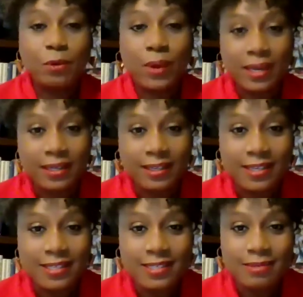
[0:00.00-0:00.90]
we have a
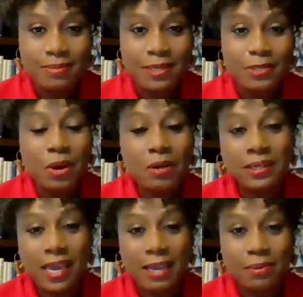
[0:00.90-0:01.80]
waiting list because
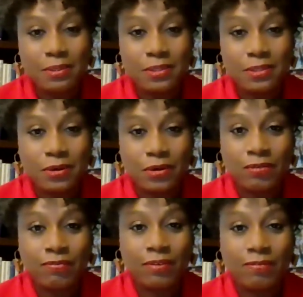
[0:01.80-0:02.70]
we're only able to
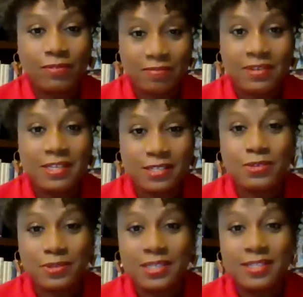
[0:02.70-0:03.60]
serve 50
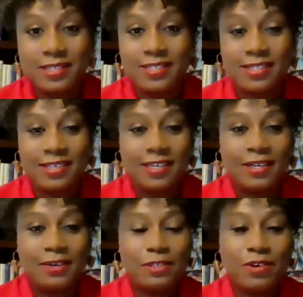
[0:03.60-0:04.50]
students.
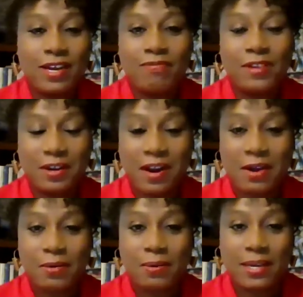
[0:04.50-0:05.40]
We're trying to
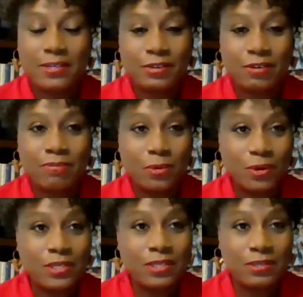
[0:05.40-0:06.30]
figure out a way to serve
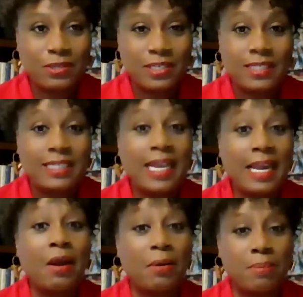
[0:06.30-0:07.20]
more students
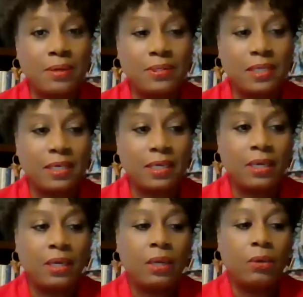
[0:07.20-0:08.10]
in our
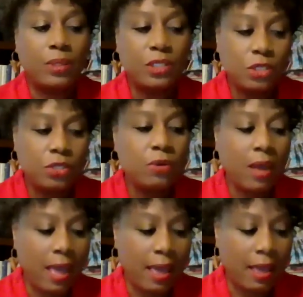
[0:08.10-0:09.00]
building. We
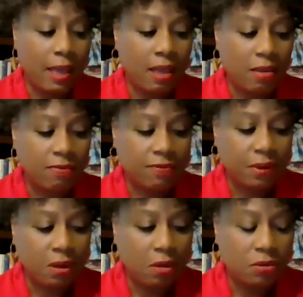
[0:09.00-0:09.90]
do have
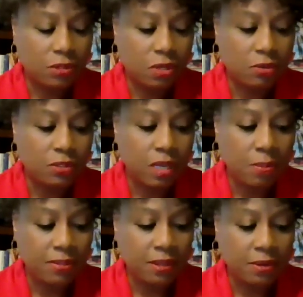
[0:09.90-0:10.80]
also
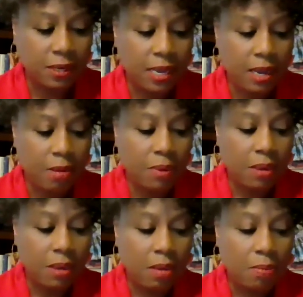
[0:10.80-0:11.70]
summer theater
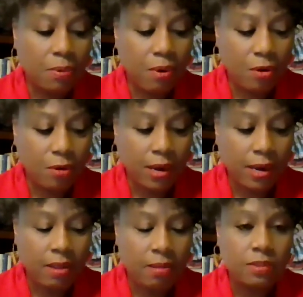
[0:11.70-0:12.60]
camp
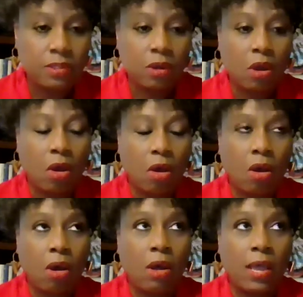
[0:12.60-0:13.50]
programs